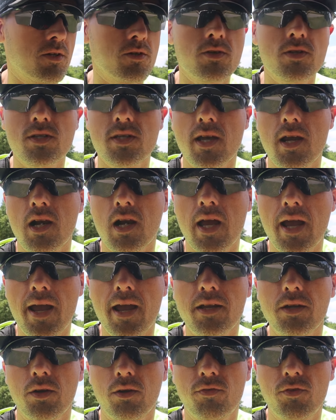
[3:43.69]
There's a
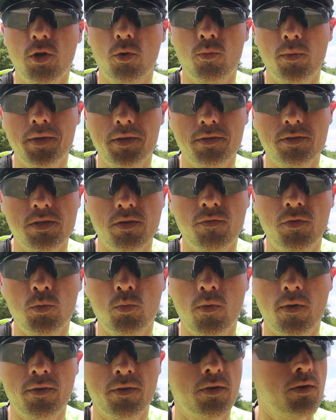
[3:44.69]
lack of careers. If you
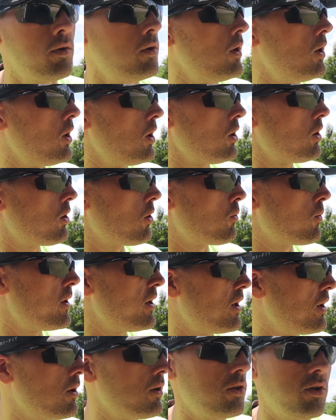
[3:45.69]
want a
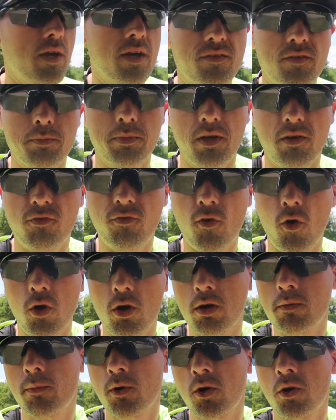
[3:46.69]
career, you have to be a
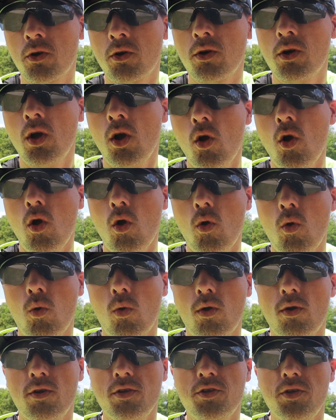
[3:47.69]
farmer
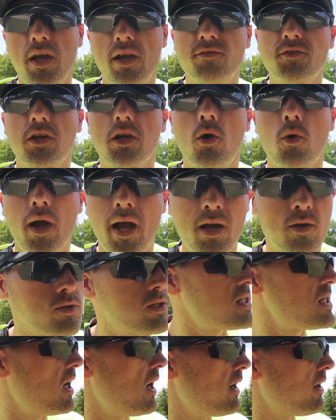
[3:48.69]
or you have to go
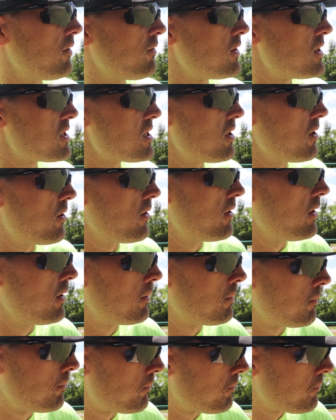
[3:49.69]
outside of this
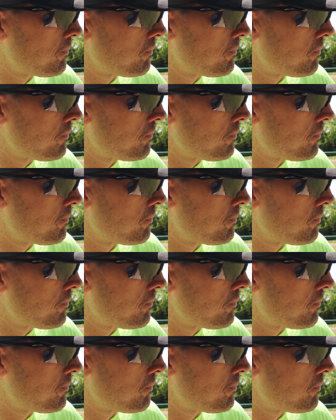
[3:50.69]
area.